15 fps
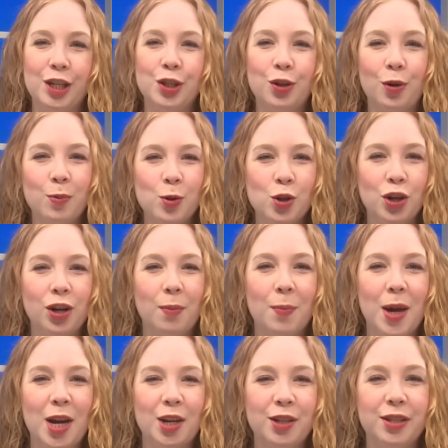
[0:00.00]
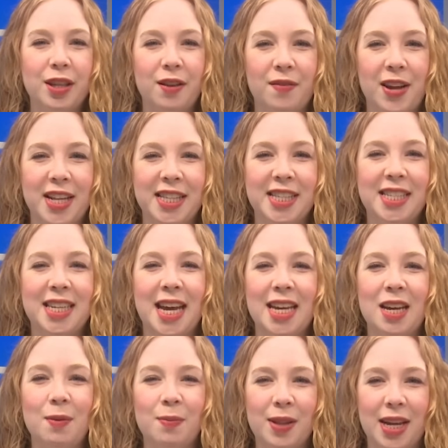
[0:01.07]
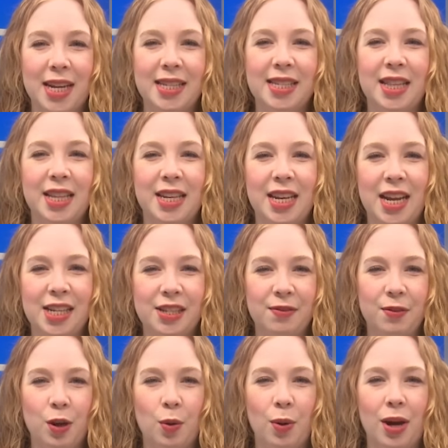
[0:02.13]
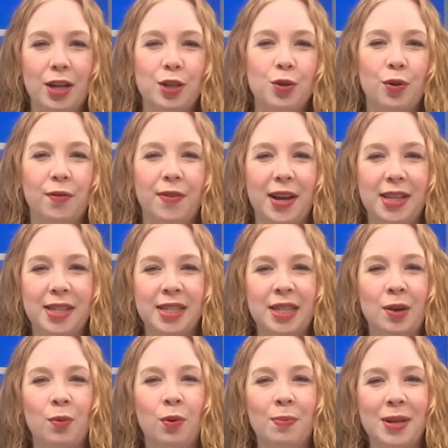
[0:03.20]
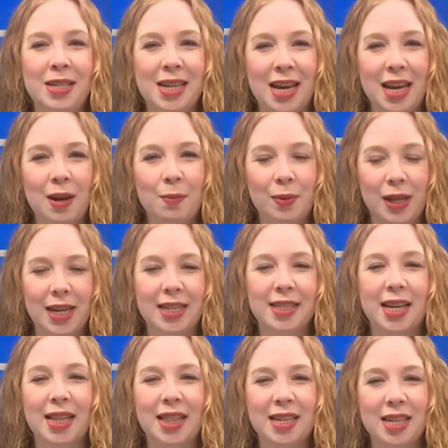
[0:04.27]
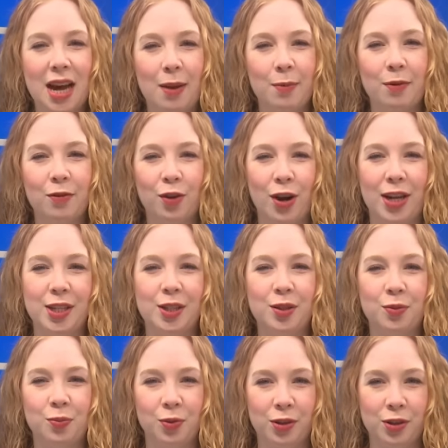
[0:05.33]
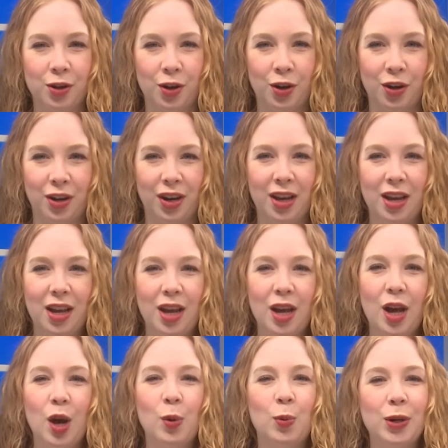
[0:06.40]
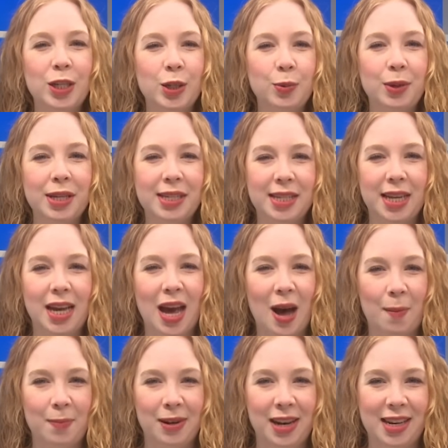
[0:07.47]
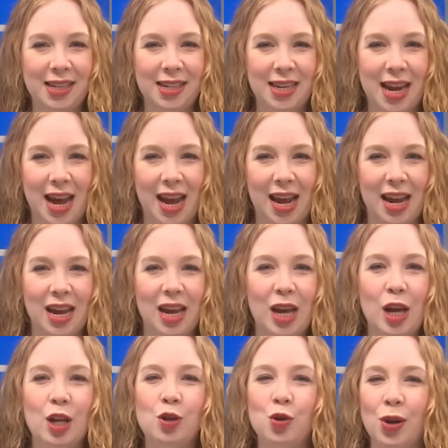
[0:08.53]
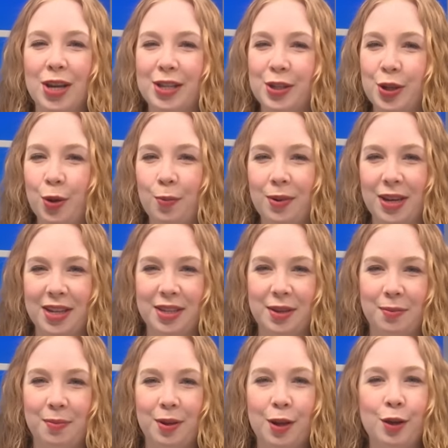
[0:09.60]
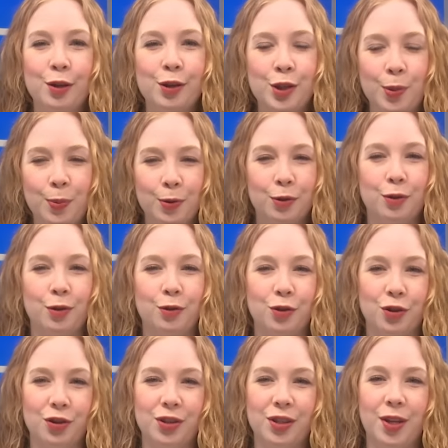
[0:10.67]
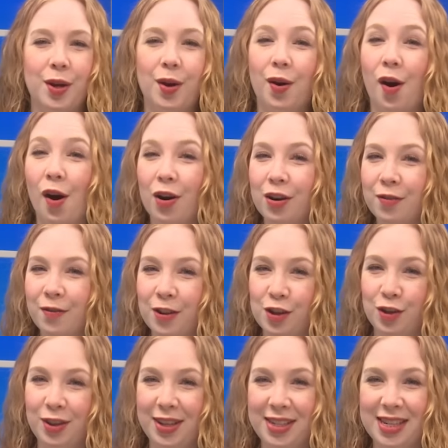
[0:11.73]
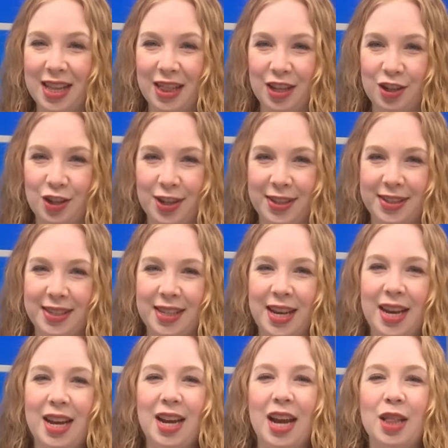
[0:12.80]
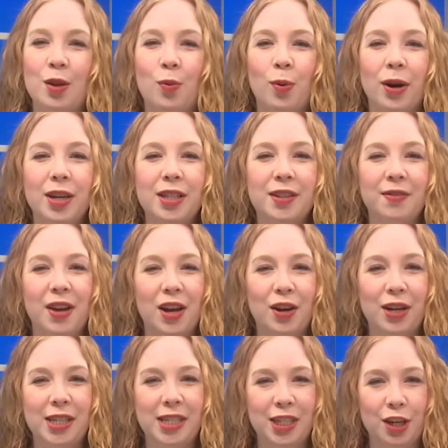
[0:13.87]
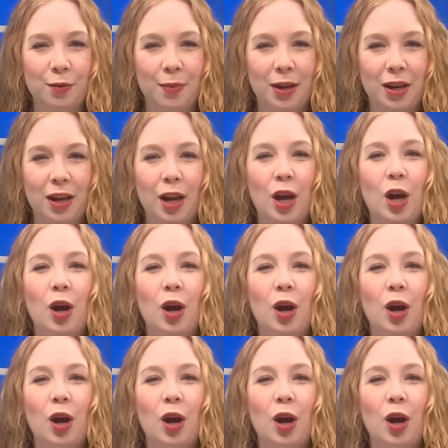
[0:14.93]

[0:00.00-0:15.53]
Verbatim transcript: Scripture compares the events taking place in the days of Noah to events that will be taking place at the time of Christ's return. What do we see happening today? Transhumanism, super soldiers, artificial intelligence, in the words of Gary Stearman,